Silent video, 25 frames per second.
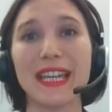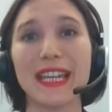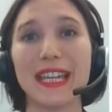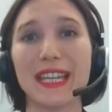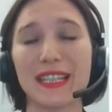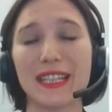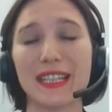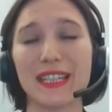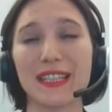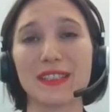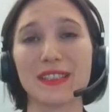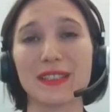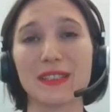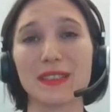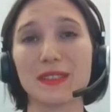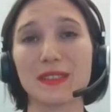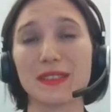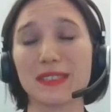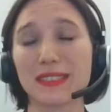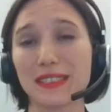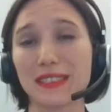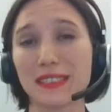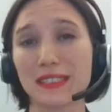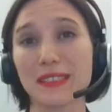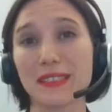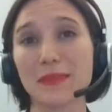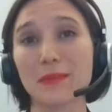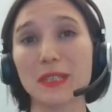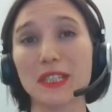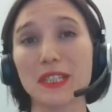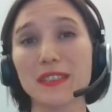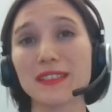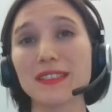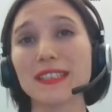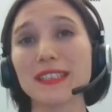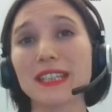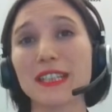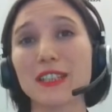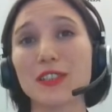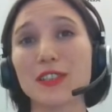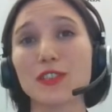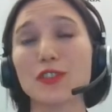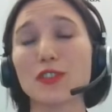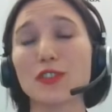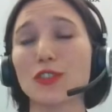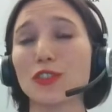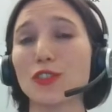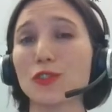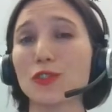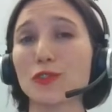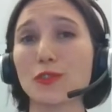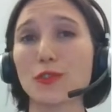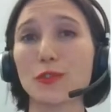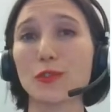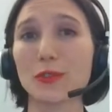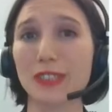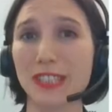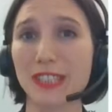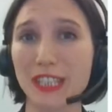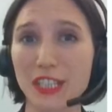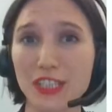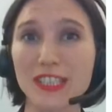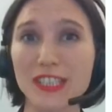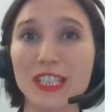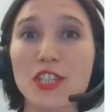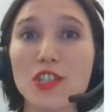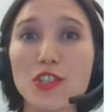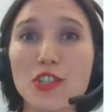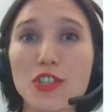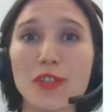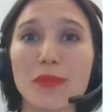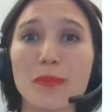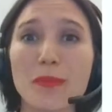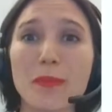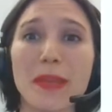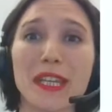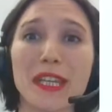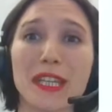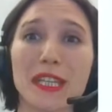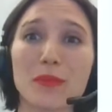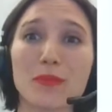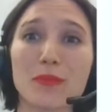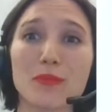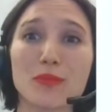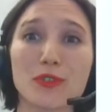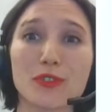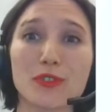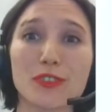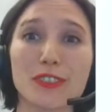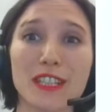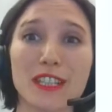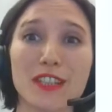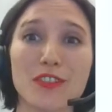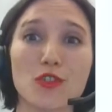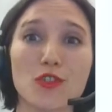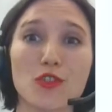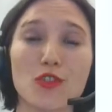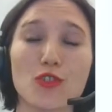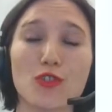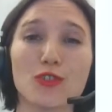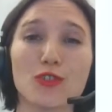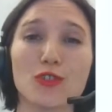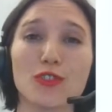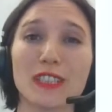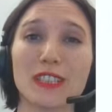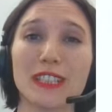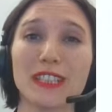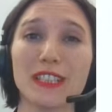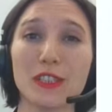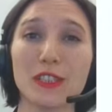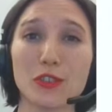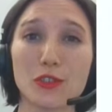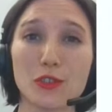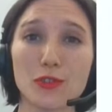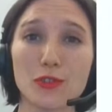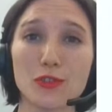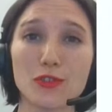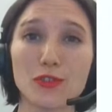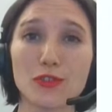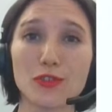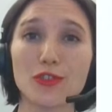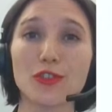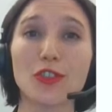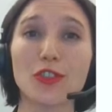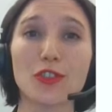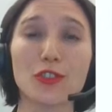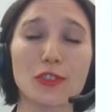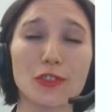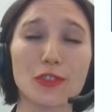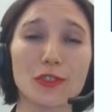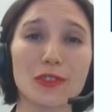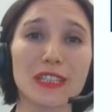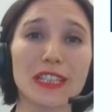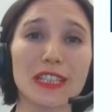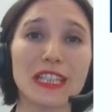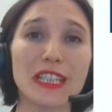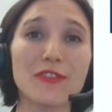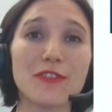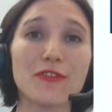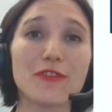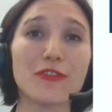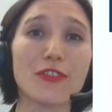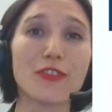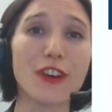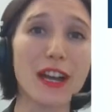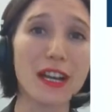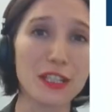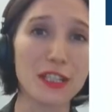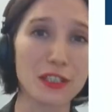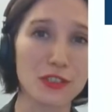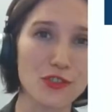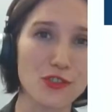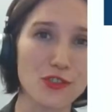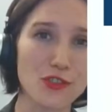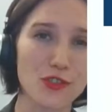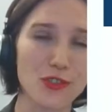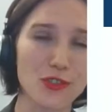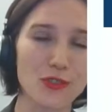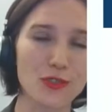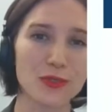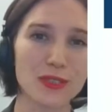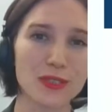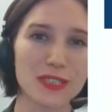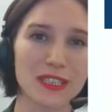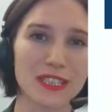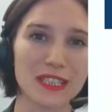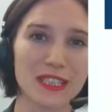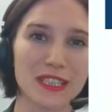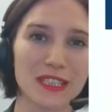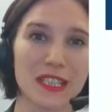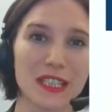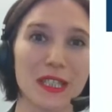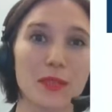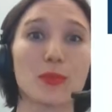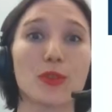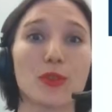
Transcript: And this means that your decision-making process should include not only financial criteria,